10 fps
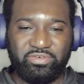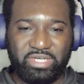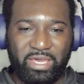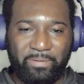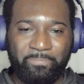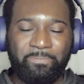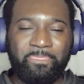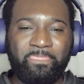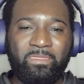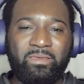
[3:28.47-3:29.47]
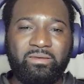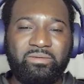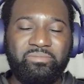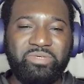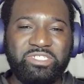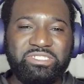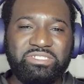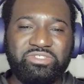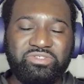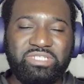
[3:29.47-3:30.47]
Okay,
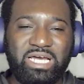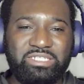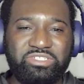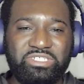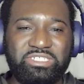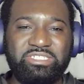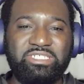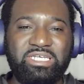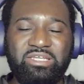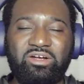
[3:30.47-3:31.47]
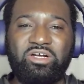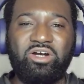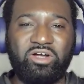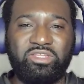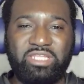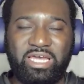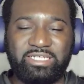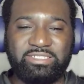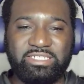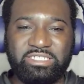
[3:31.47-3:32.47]
business due diligence in our
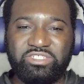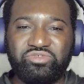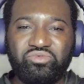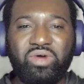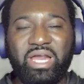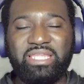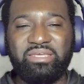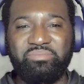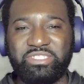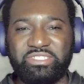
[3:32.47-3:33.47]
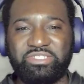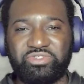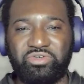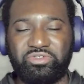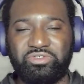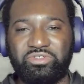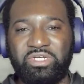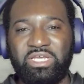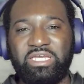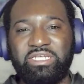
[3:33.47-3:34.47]
context is when a business owner
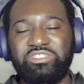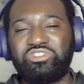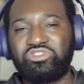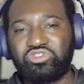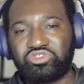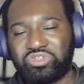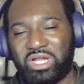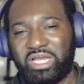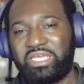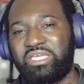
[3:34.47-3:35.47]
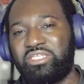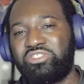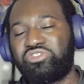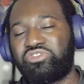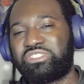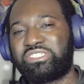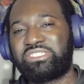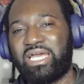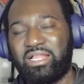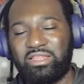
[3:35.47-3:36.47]
is trying to
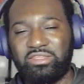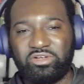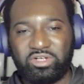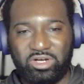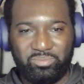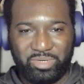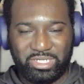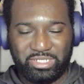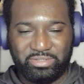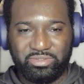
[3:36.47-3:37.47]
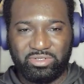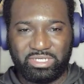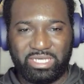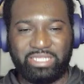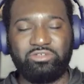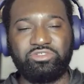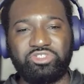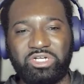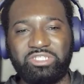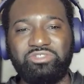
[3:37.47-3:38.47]
sell their company. Okay, they're
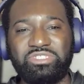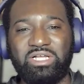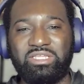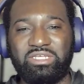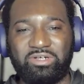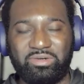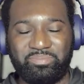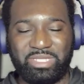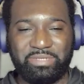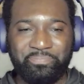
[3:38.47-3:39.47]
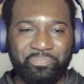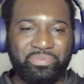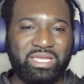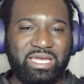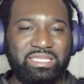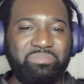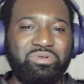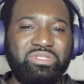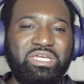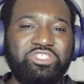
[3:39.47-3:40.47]
trying to sell their company, and the
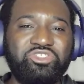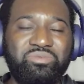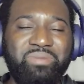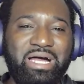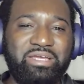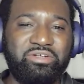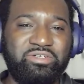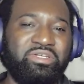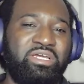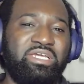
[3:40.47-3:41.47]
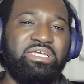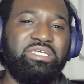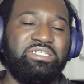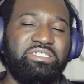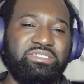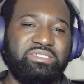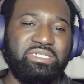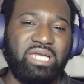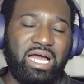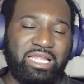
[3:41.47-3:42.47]
potential buyer
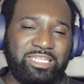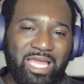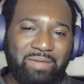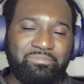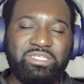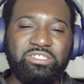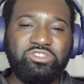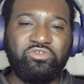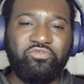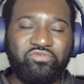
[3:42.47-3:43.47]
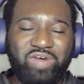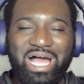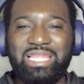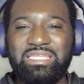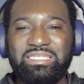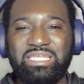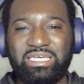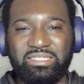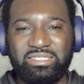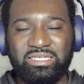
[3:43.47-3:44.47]
is attempting to
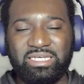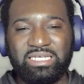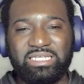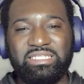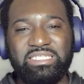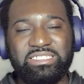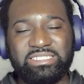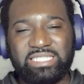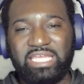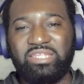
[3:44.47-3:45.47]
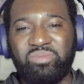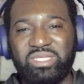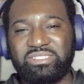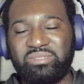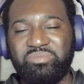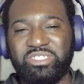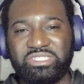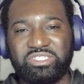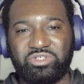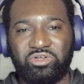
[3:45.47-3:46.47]
validate the statements the
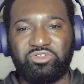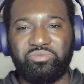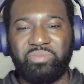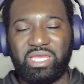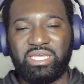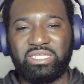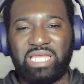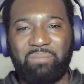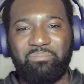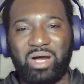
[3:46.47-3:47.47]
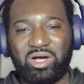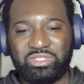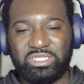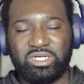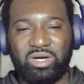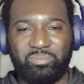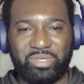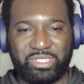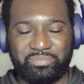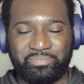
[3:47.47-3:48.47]
business owner made about the
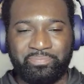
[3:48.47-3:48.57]
company.